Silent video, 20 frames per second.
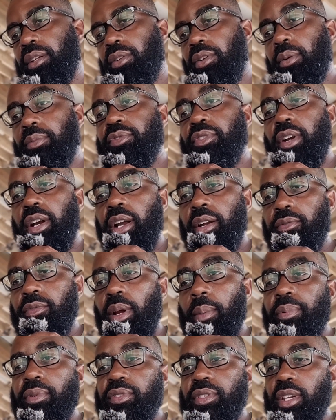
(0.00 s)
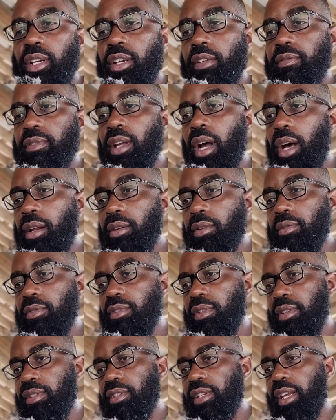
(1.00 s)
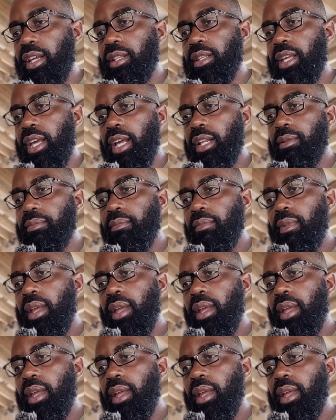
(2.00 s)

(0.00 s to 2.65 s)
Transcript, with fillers: or I'm sorry, Representative Donalds said that